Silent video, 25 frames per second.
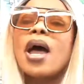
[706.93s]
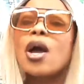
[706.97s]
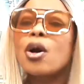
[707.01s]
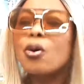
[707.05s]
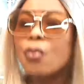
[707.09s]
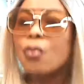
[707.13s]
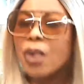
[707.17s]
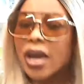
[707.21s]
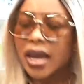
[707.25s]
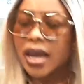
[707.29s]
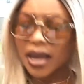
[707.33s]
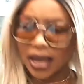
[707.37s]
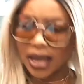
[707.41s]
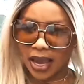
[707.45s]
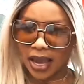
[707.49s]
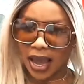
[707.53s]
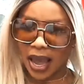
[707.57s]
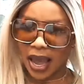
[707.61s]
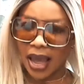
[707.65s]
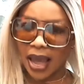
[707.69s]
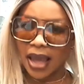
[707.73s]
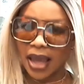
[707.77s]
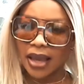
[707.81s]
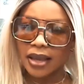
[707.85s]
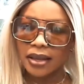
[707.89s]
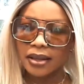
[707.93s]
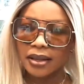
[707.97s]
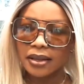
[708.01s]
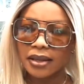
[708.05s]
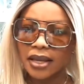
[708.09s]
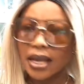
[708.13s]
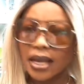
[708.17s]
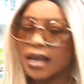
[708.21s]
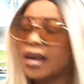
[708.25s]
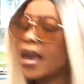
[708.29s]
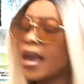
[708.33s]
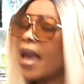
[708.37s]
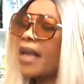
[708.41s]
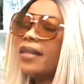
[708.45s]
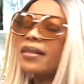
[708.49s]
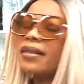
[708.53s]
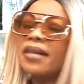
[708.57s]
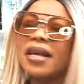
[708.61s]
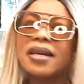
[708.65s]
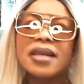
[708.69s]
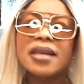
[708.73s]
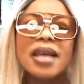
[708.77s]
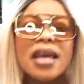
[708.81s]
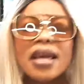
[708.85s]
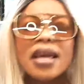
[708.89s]
we're here in case they
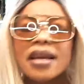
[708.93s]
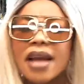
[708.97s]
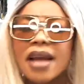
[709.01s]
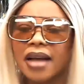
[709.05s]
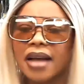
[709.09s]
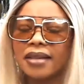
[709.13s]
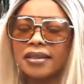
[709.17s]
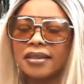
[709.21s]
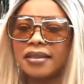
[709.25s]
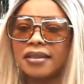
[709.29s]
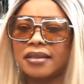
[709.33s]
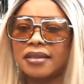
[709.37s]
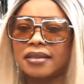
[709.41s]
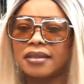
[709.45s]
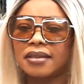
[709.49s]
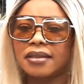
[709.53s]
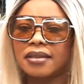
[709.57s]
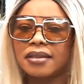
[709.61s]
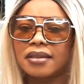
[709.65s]
need us.